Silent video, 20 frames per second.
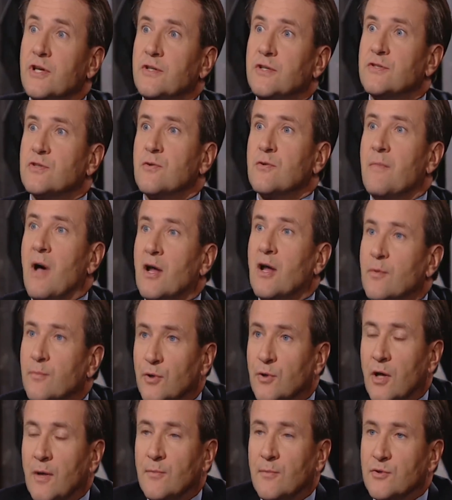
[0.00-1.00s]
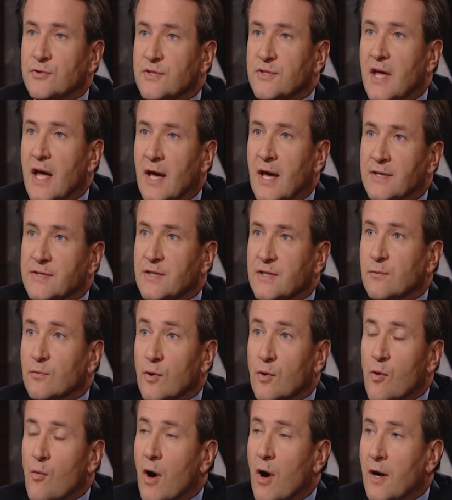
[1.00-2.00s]
insurmountable, almost task that would
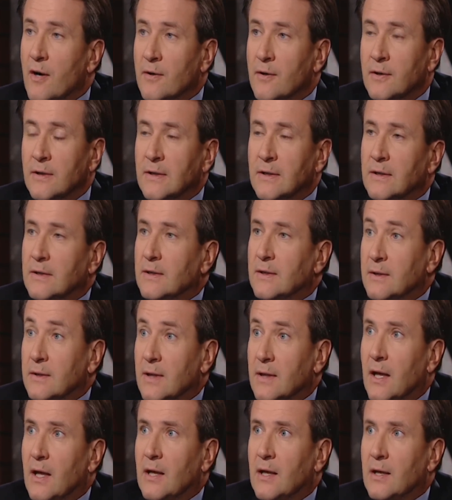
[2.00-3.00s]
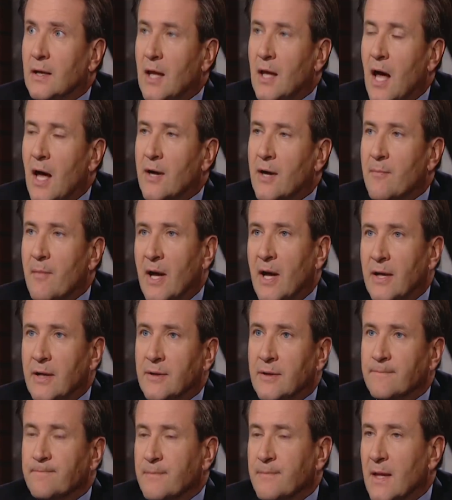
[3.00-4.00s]
require a lot of
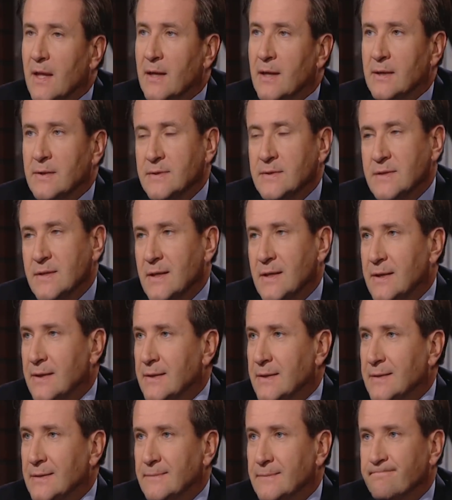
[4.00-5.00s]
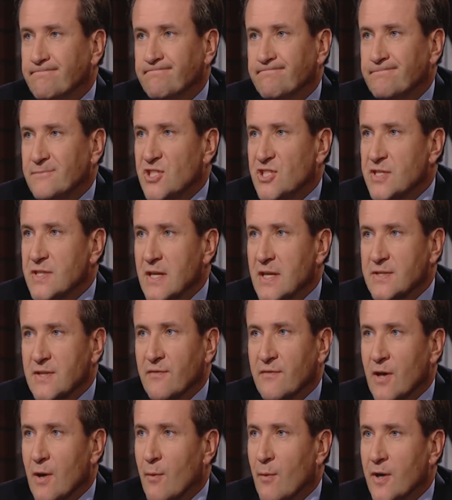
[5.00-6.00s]
money and uh, just not
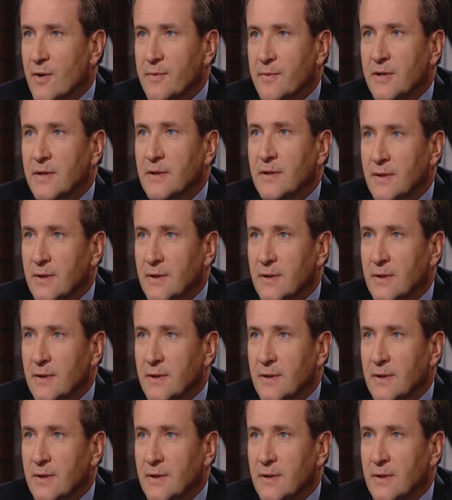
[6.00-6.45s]
something I want to be